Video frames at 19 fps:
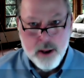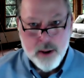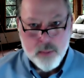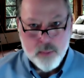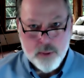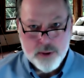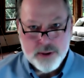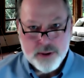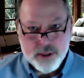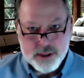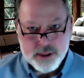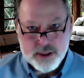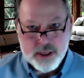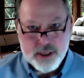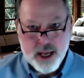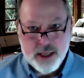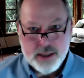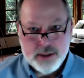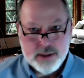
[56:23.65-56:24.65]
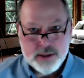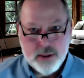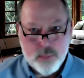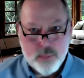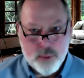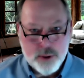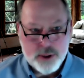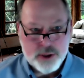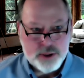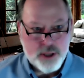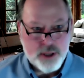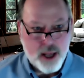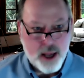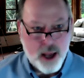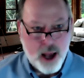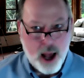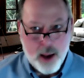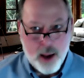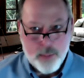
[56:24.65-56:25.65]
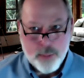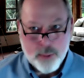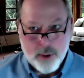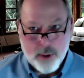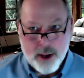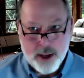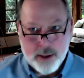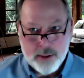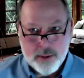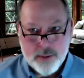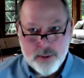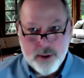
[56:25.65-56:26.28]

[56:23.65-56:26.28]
with the states in which they operate.